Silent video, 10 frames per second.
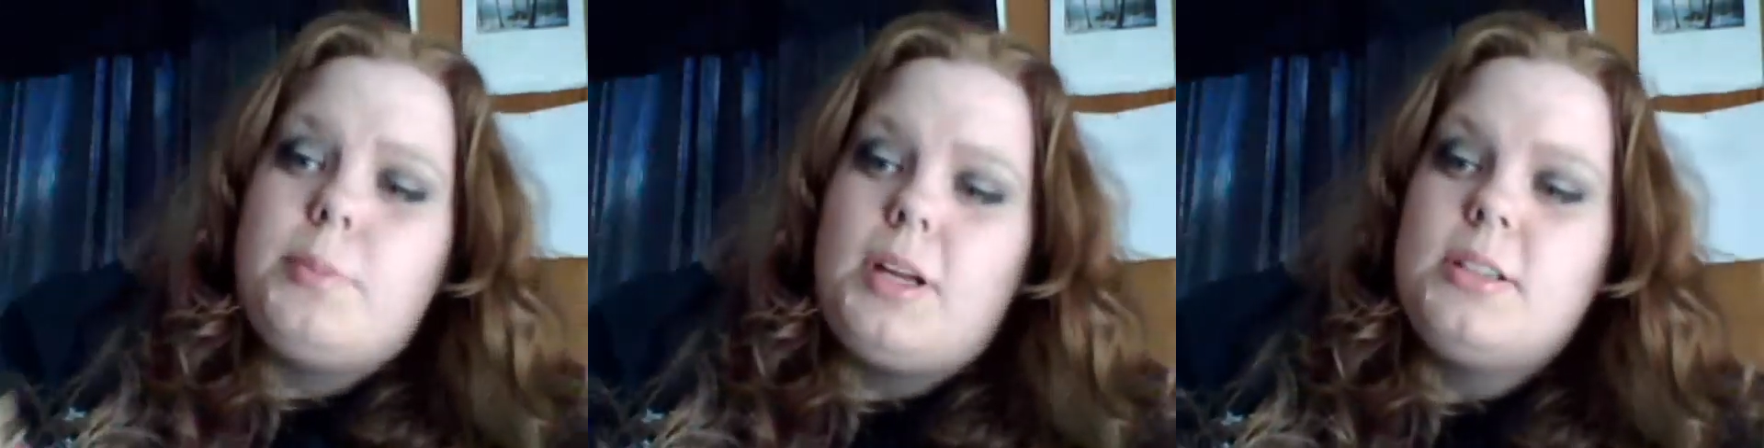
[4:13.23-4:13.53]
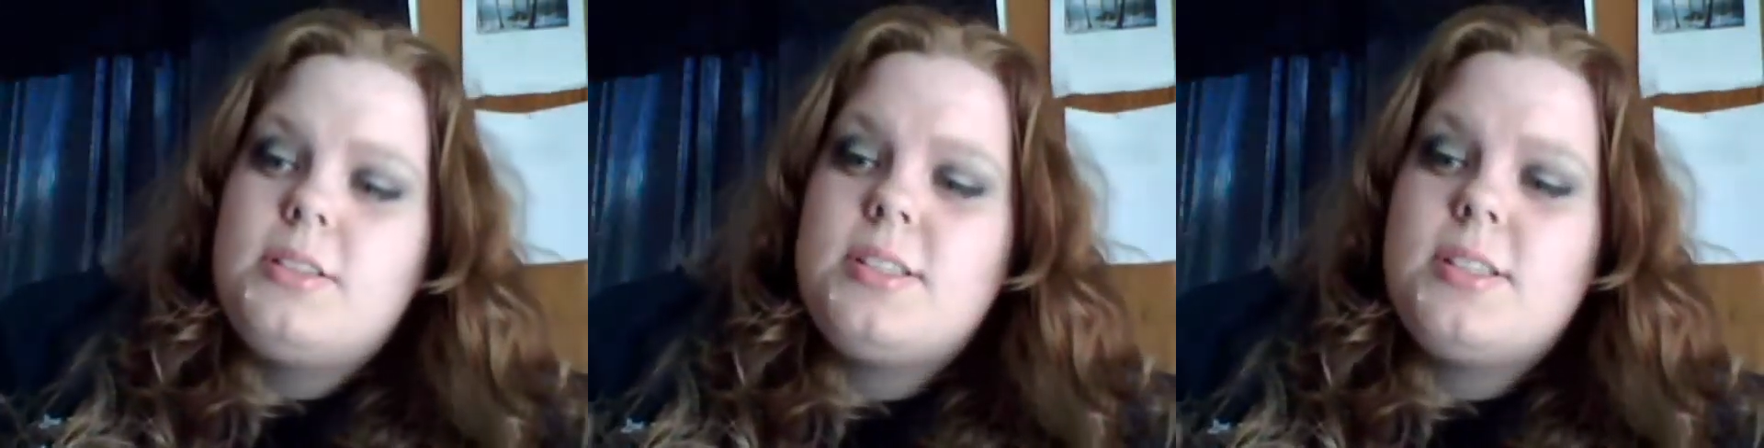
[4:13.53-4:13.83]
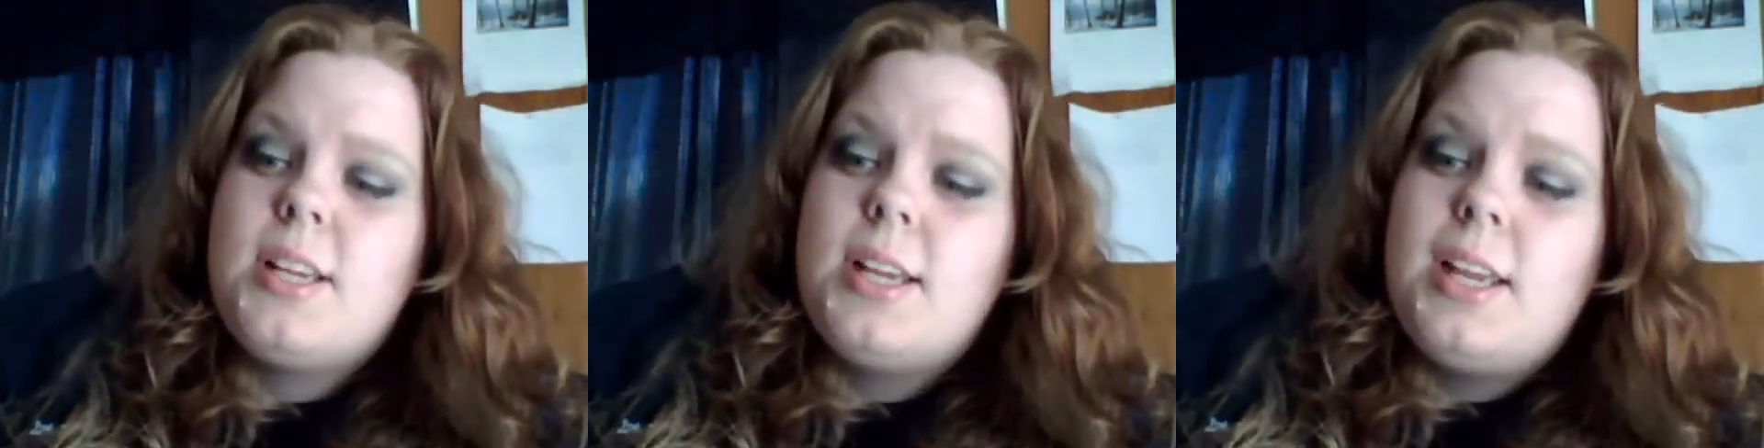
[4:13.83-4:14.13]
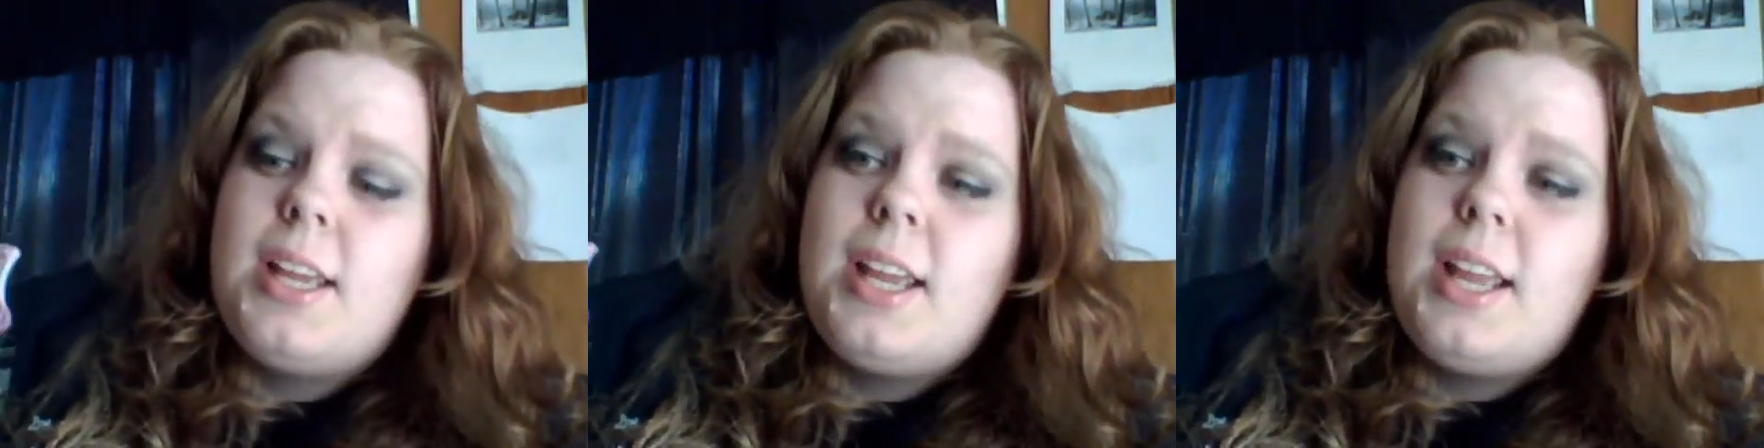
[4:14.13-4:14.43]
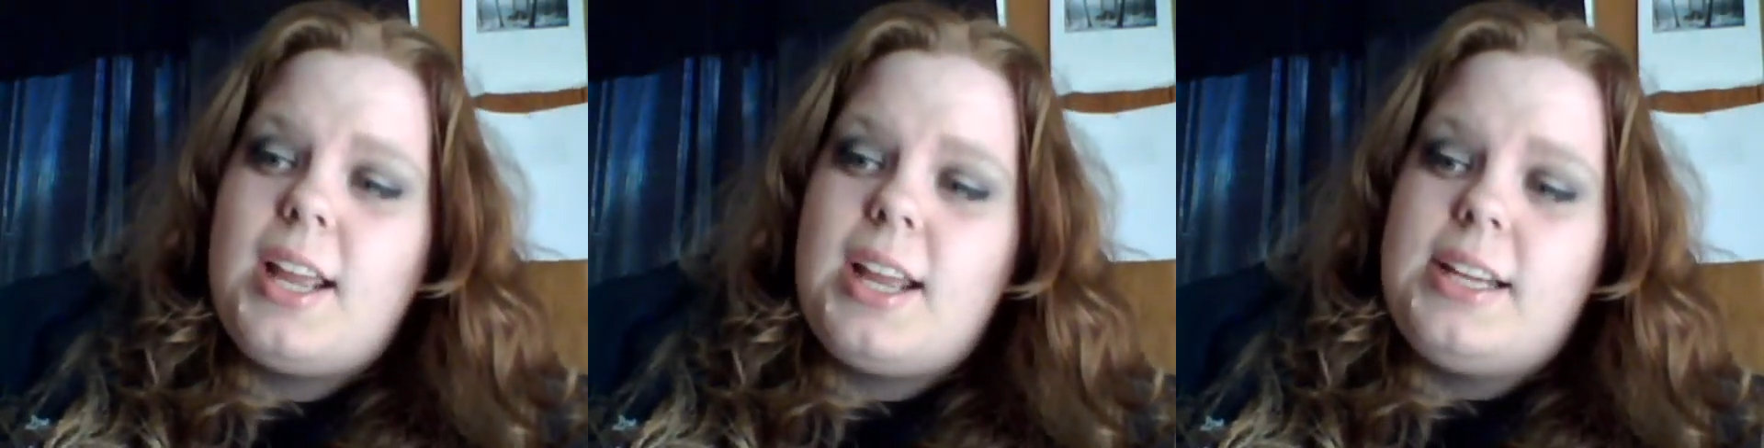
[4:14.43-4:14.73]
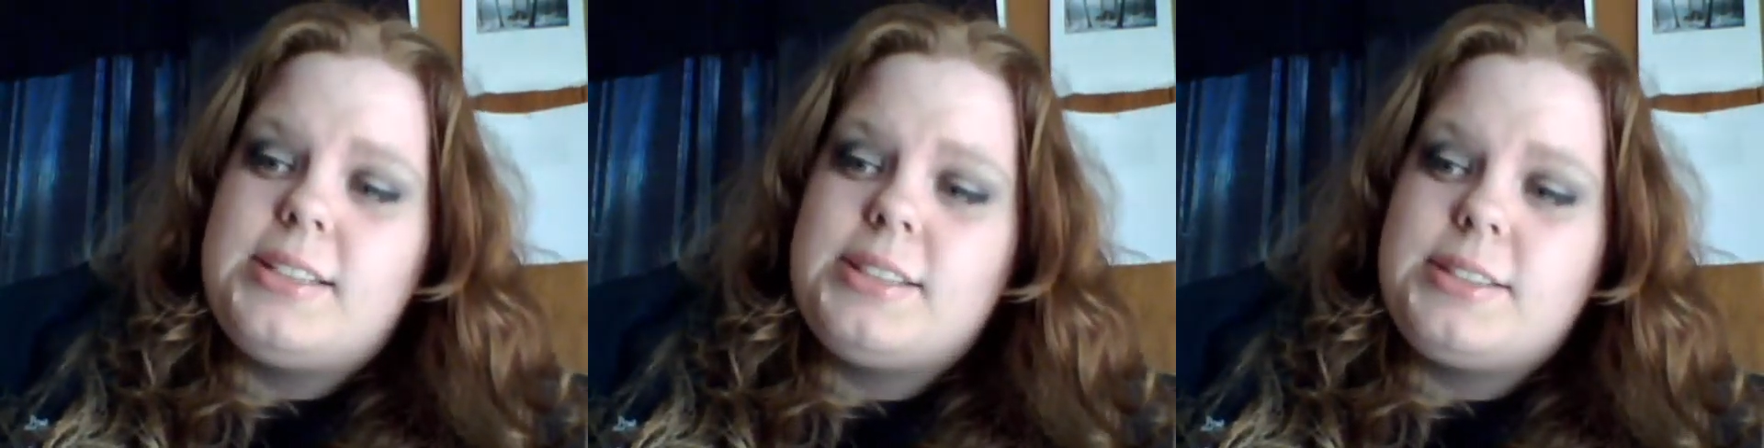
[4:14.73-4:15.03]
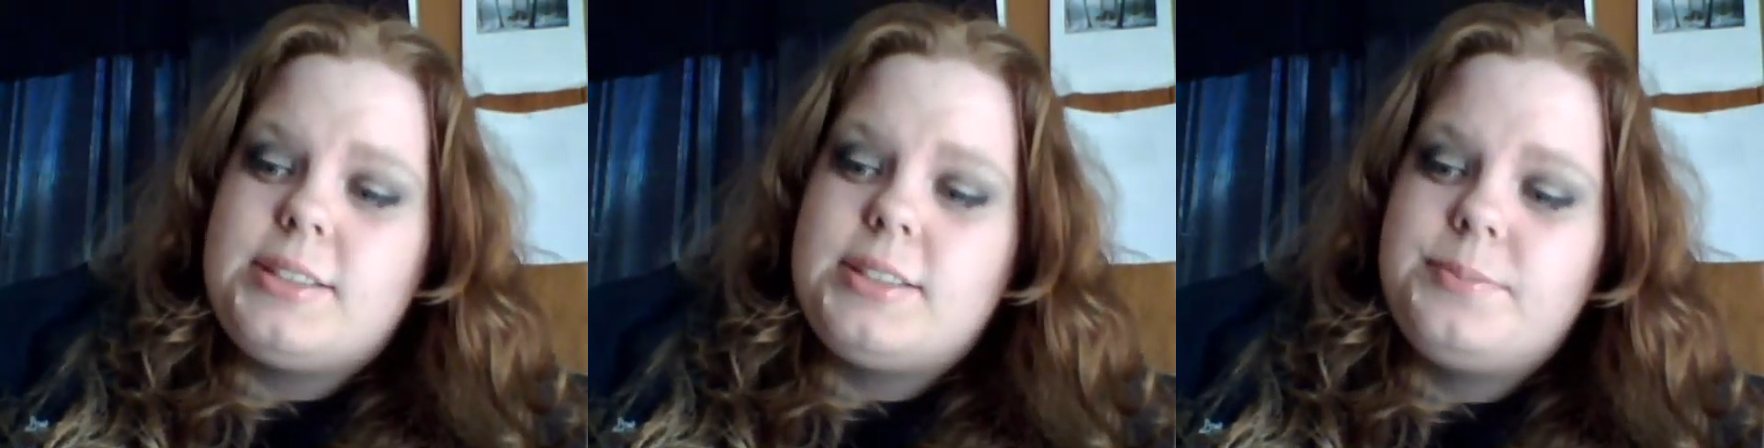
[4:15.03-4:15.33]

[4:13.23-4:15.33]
mods, and